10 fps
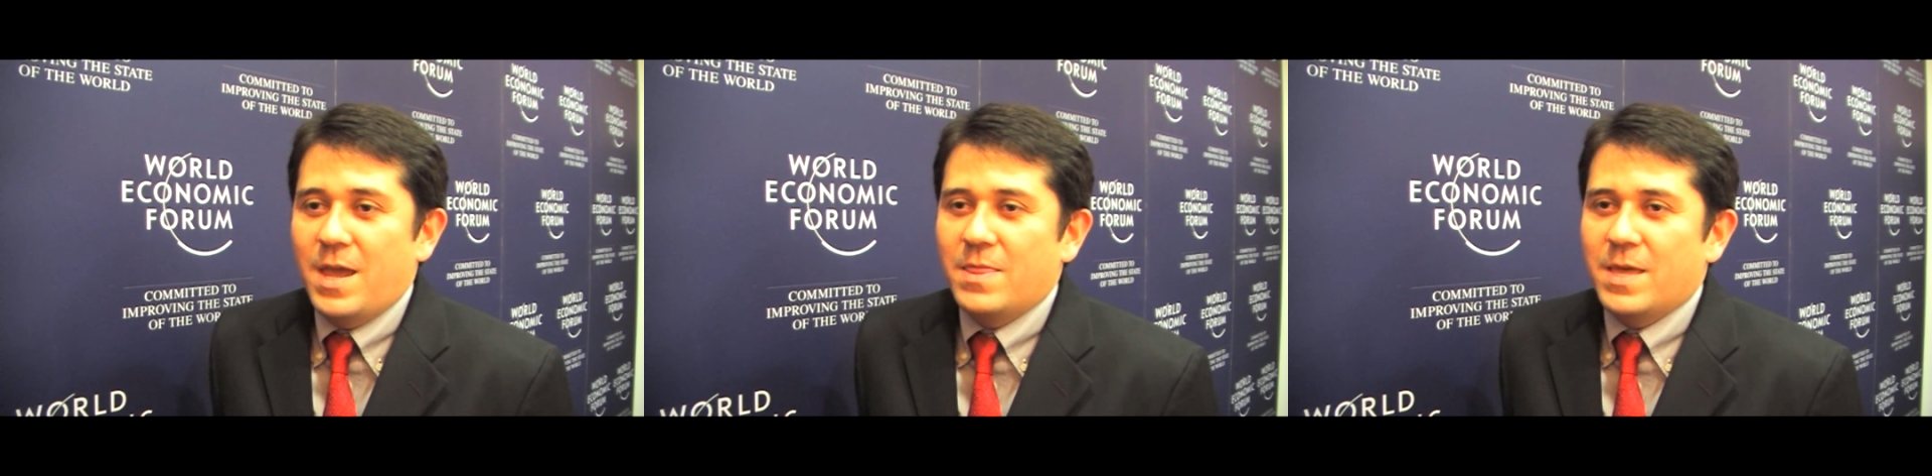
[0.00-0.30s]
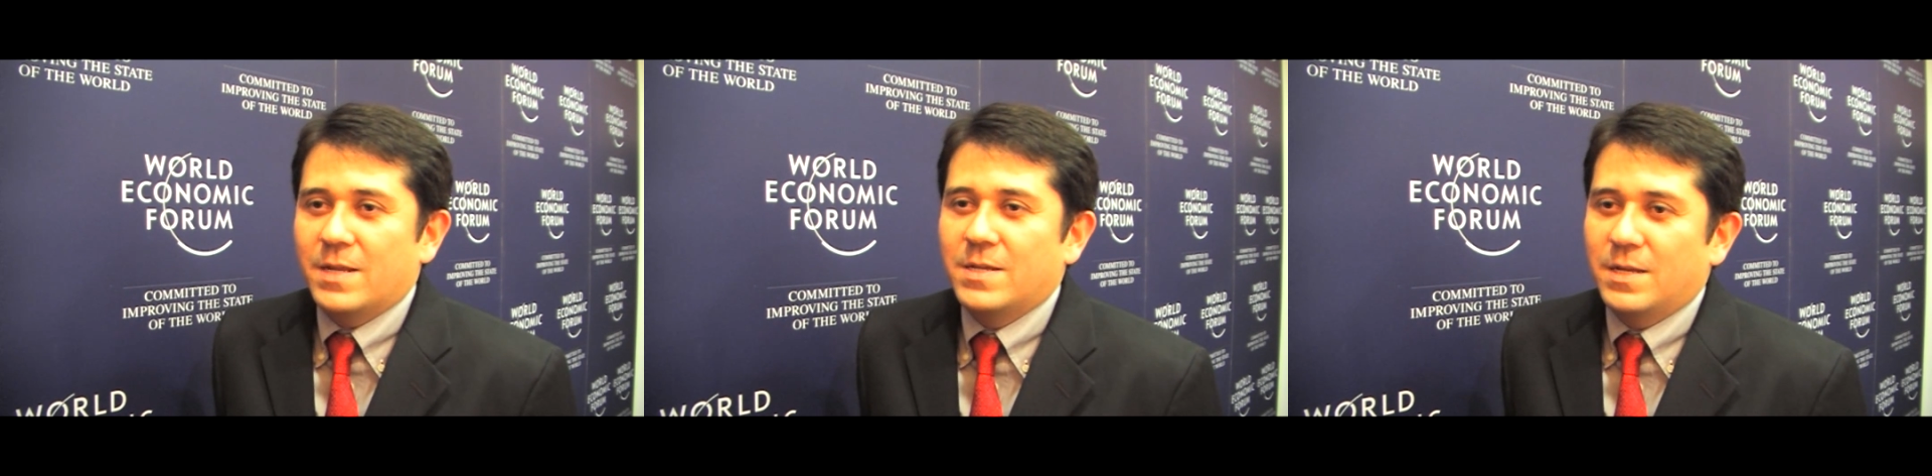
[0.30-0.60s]
And
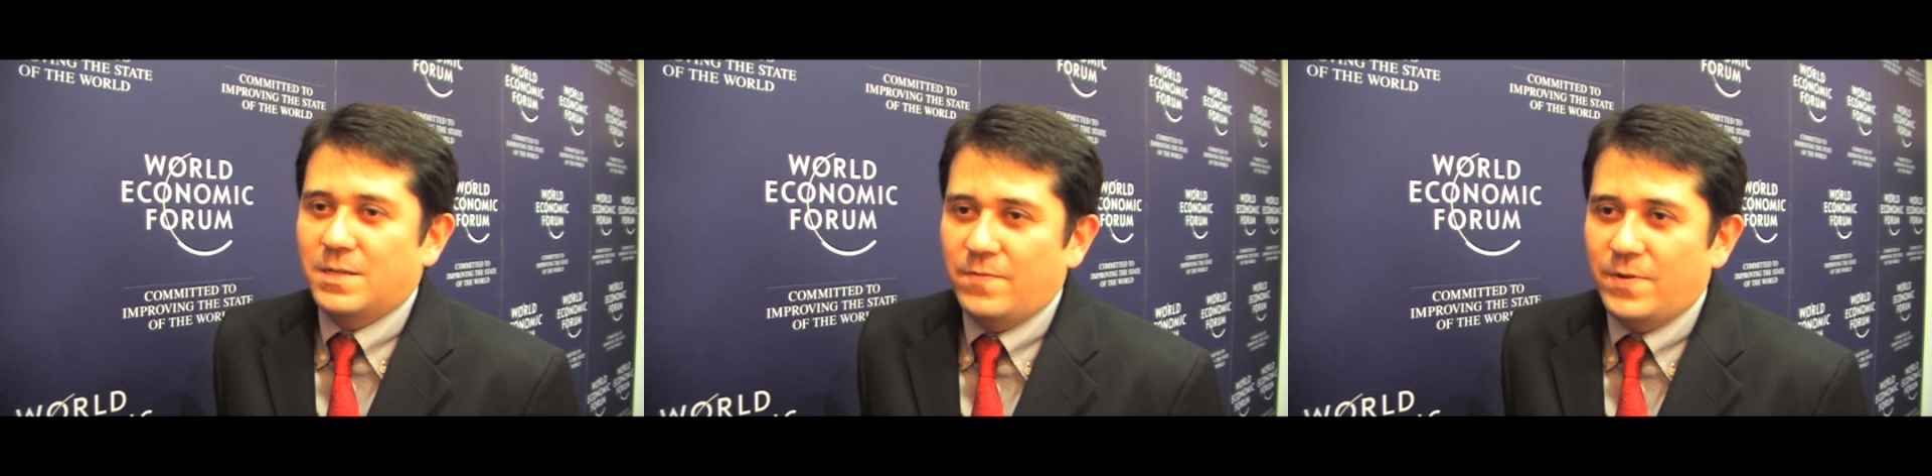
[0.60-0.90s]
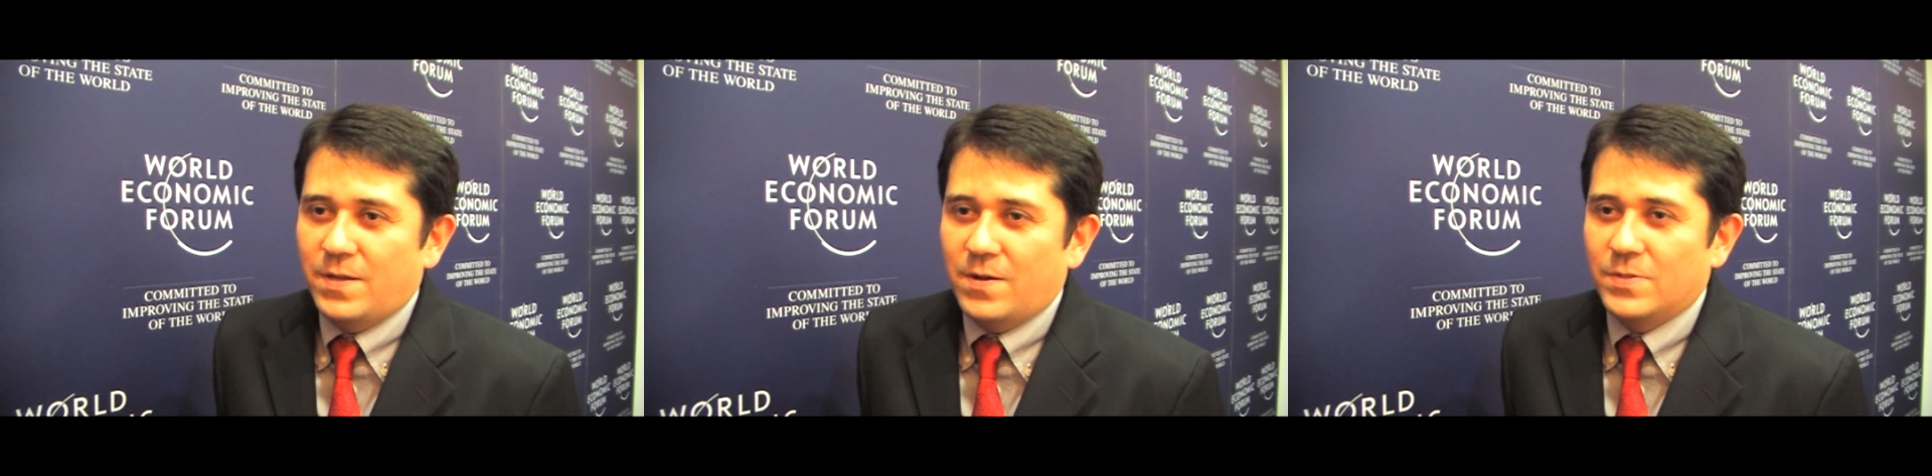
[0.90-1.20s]
that
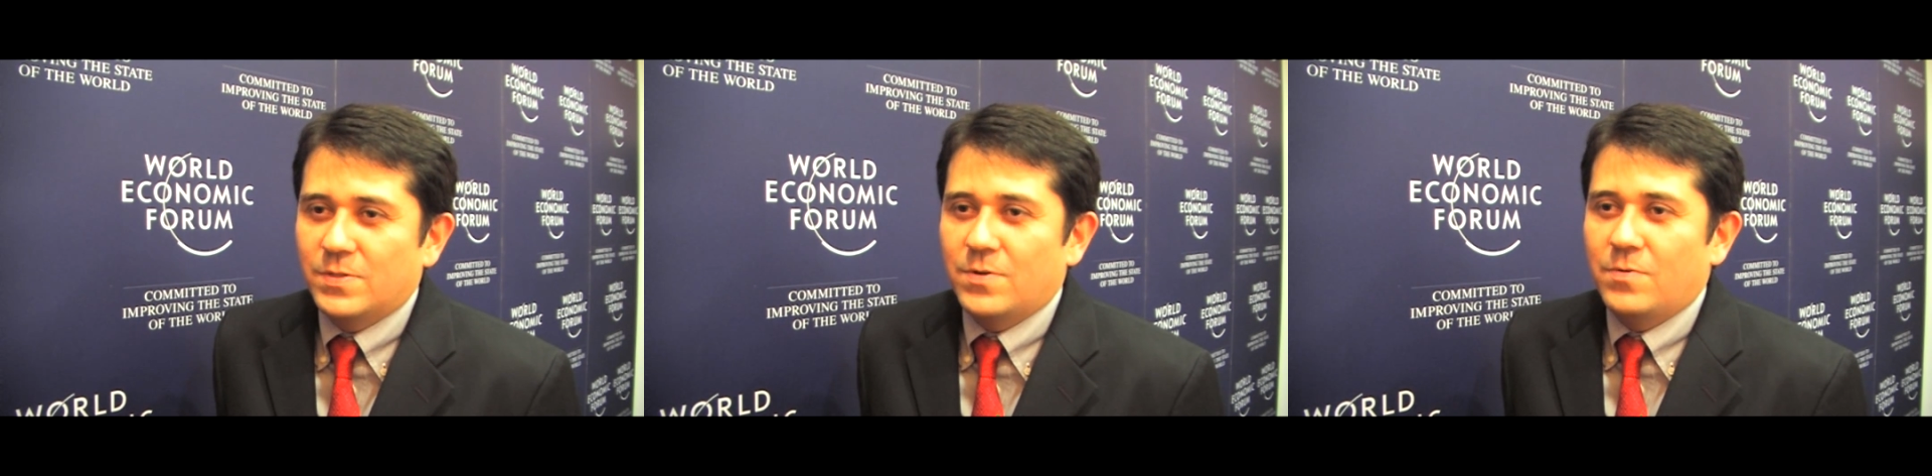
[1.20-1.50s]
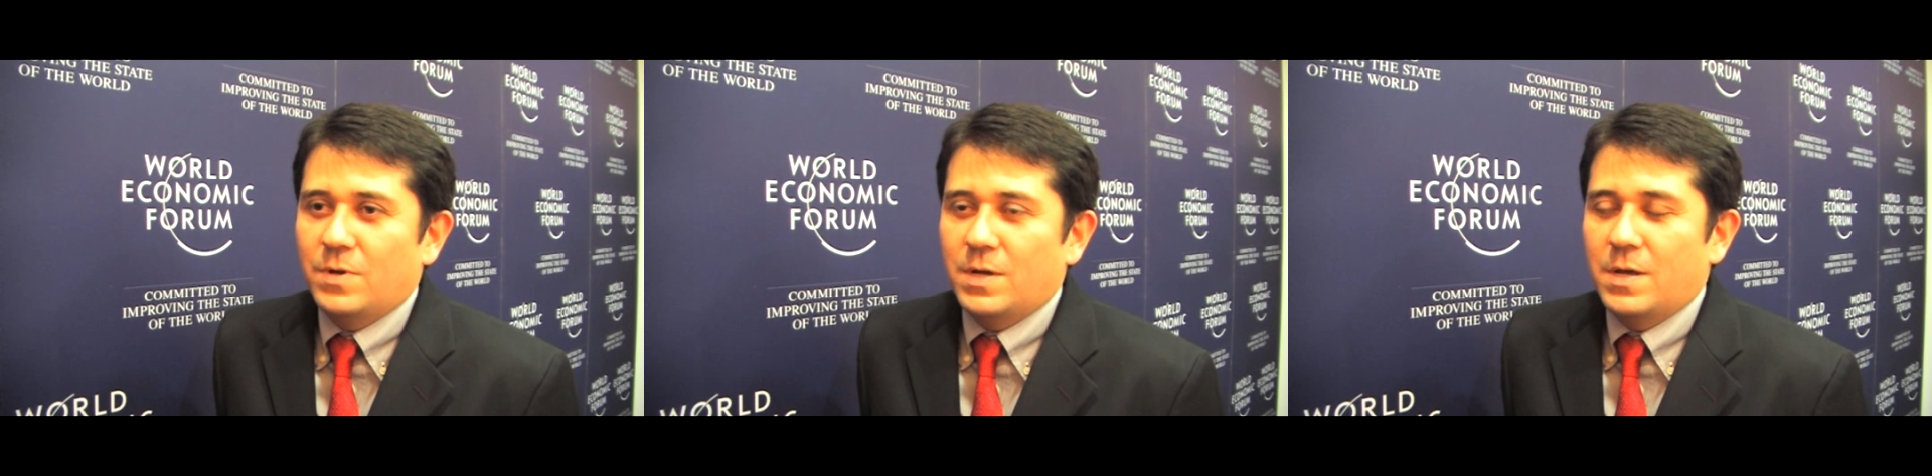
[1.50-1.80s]
connectivity
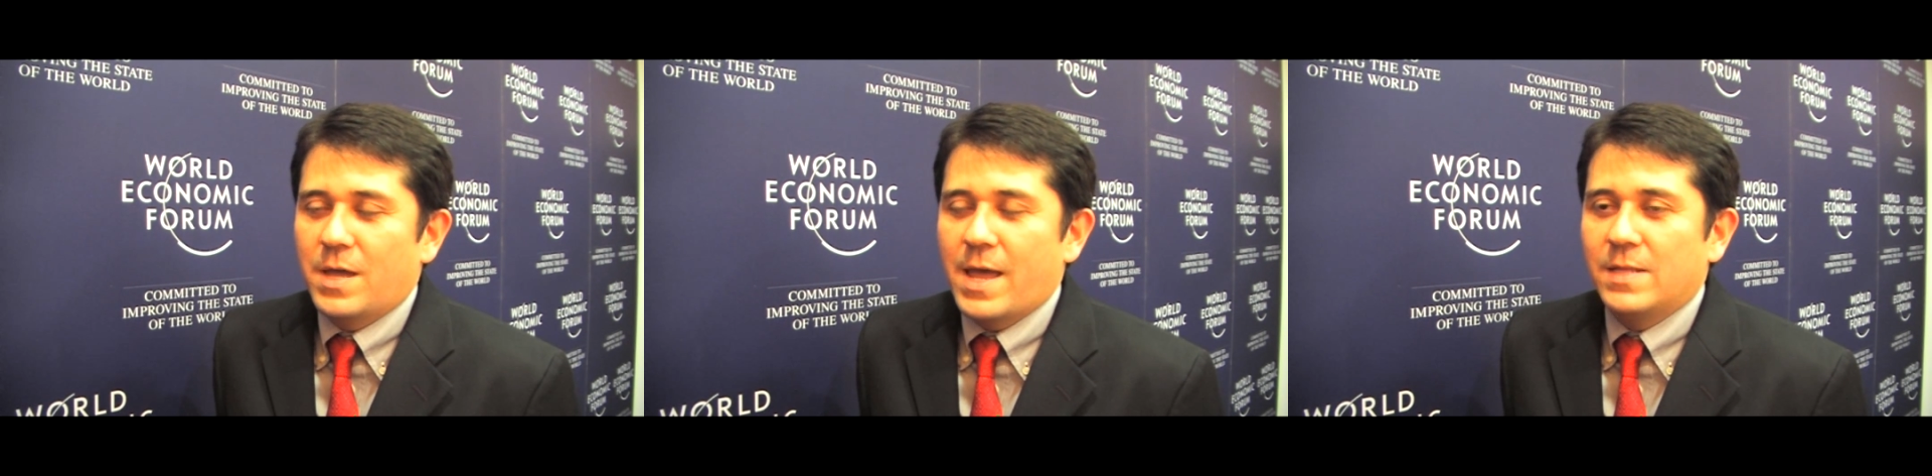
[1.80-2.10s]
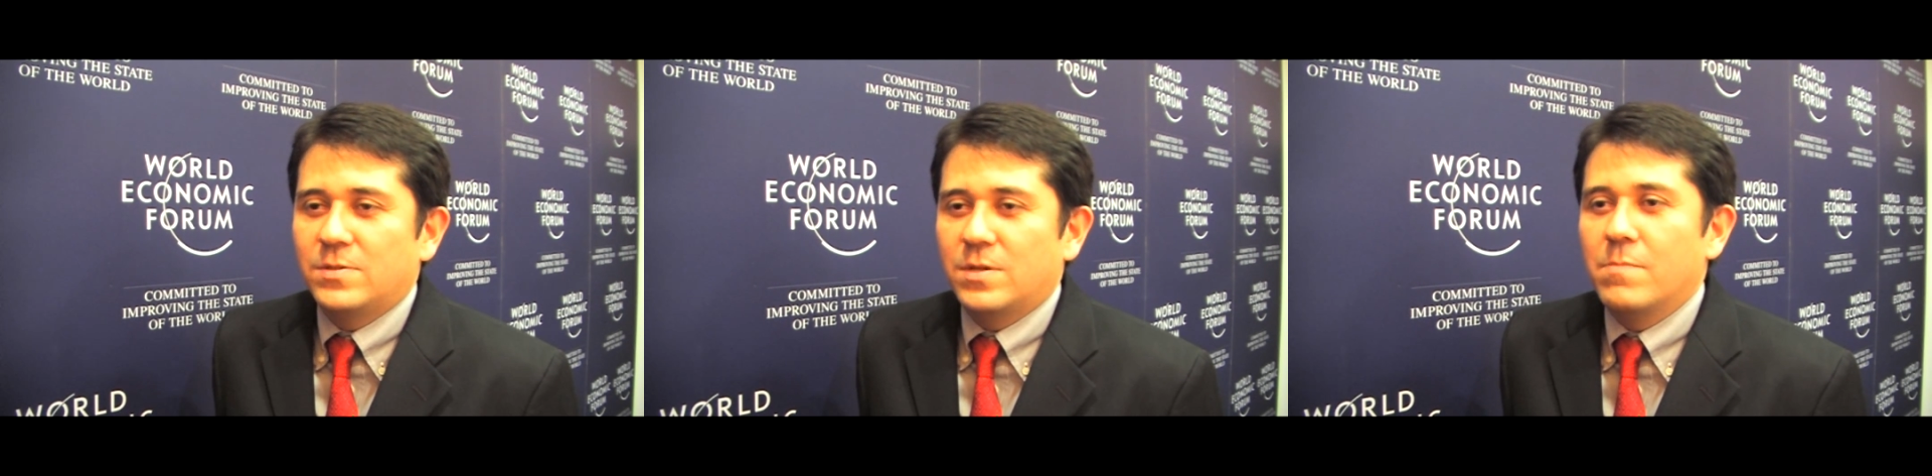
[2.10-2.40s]
also
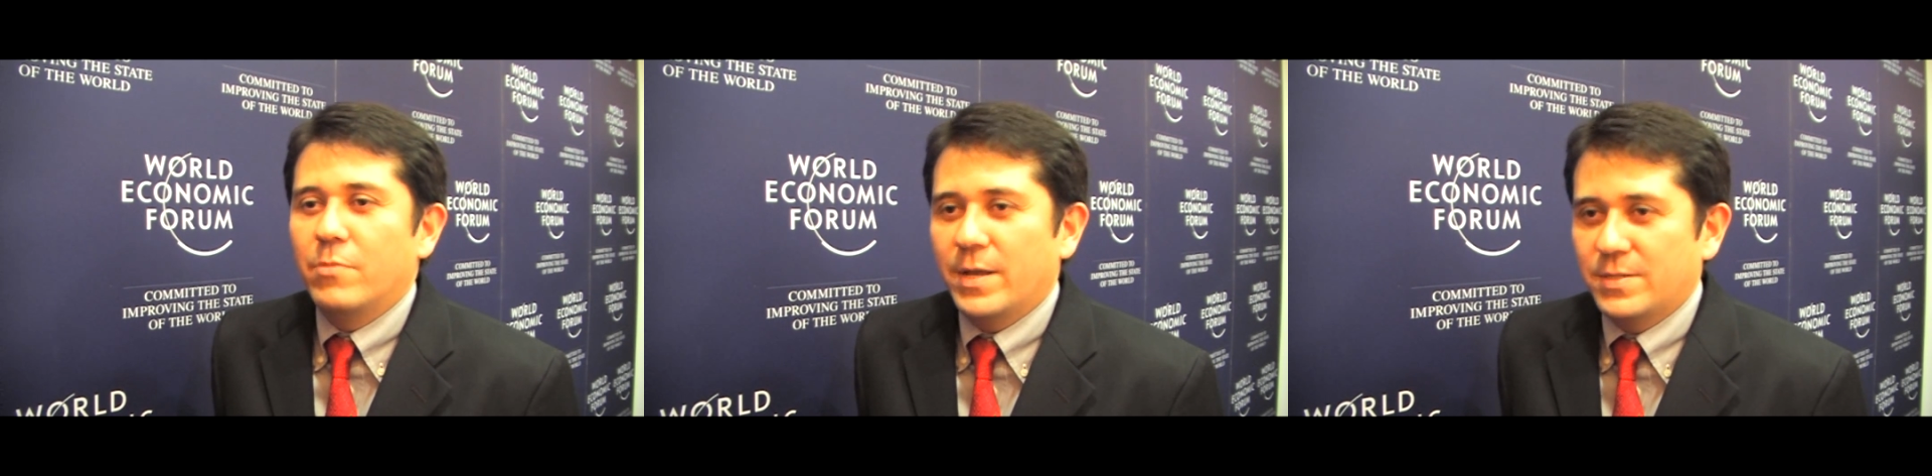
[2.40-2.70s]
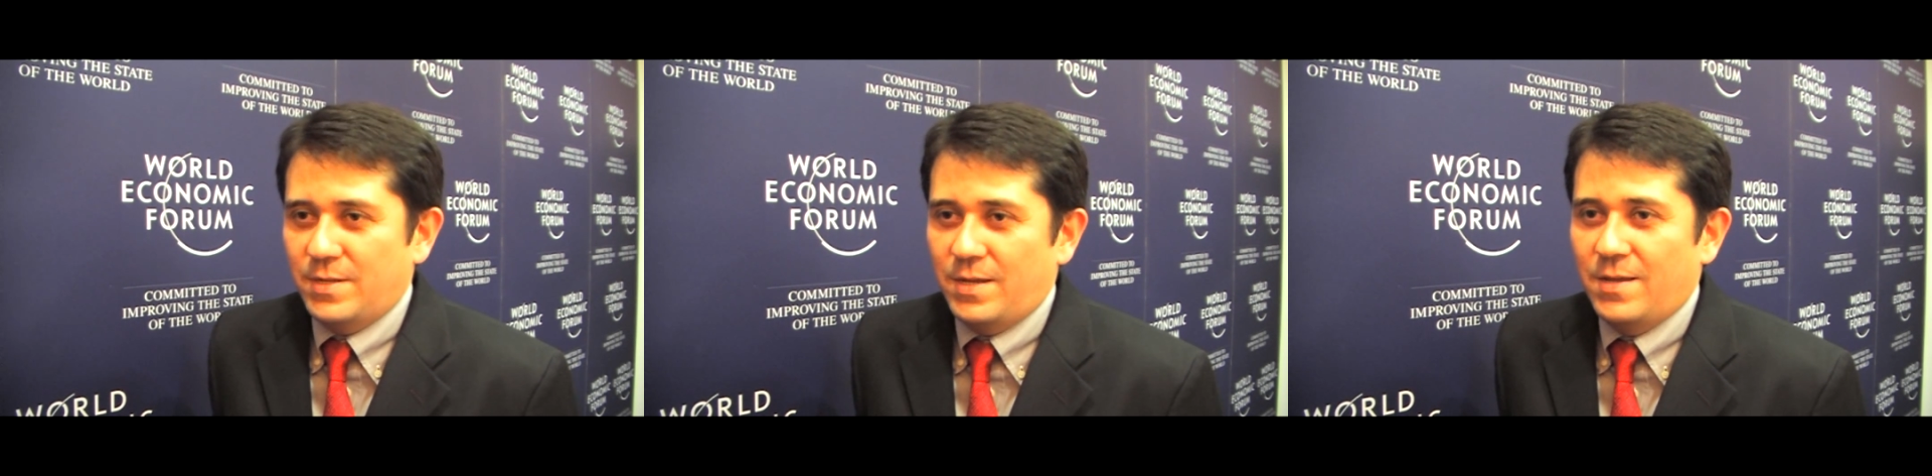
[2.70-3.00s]
adds to the
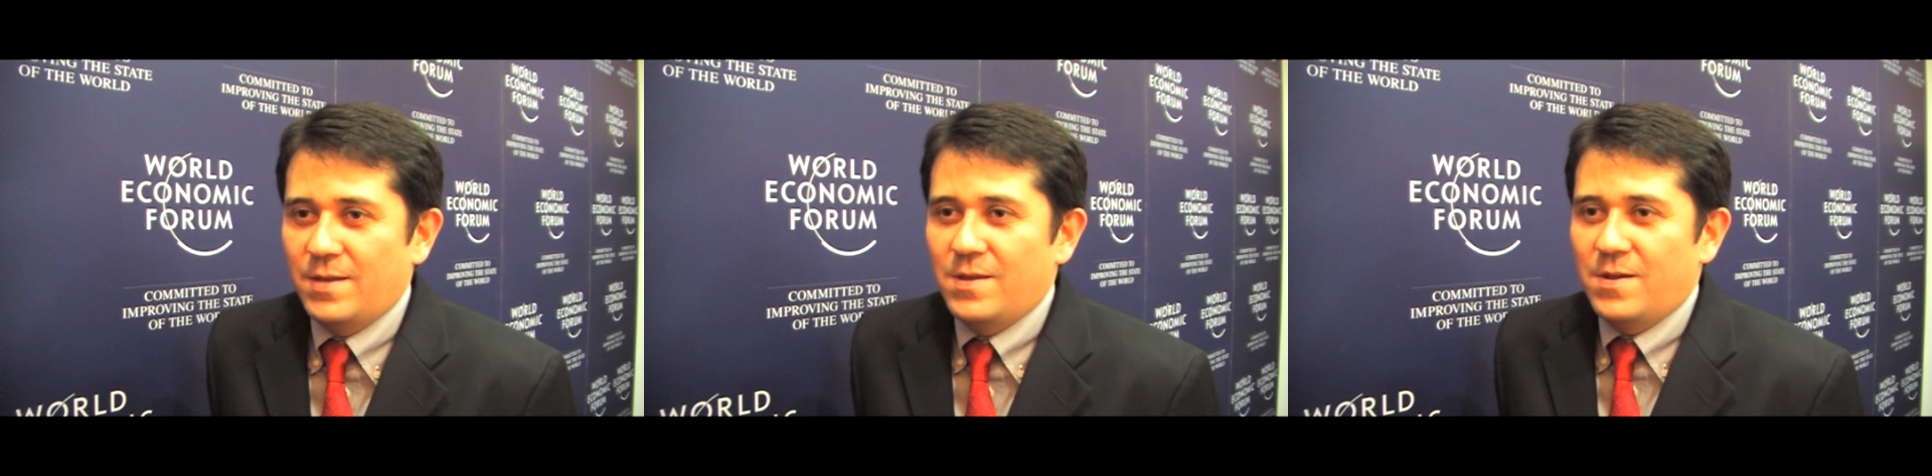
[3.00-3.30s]
complexity